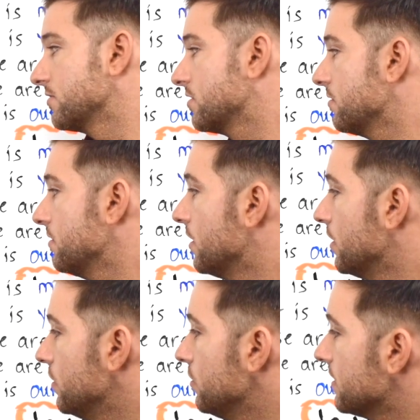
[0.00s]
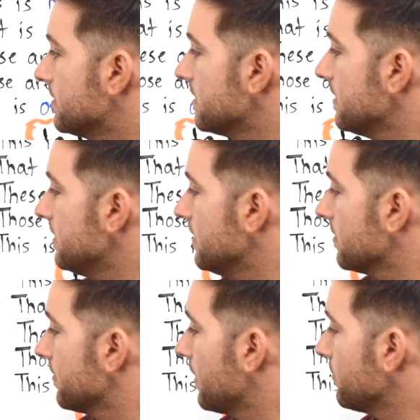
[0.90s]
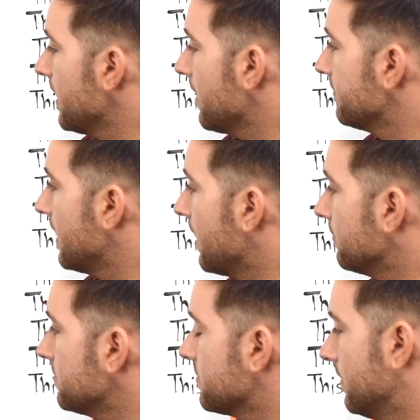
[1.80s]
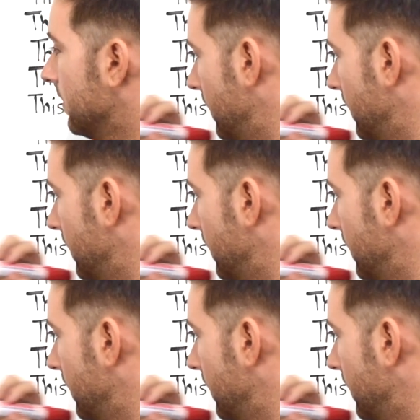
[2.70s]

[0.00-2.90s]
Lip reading: So you can see here that we have nouns,